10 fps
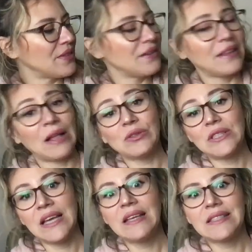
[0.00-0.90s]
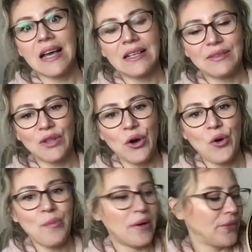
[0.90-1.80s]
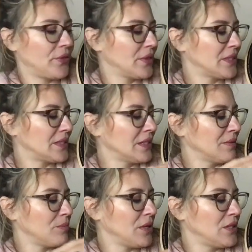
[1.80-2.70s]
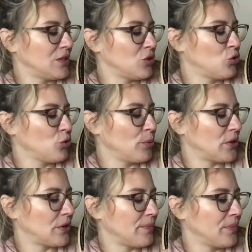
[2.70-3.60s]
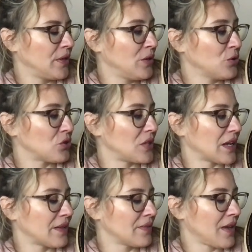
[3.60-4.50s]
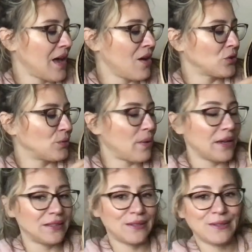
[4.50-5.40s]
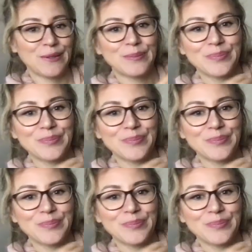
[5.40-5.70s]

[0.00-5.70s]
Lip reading: and I would say it's active the whole month, the sun meets Jupiter in your 2nd house, Pisces.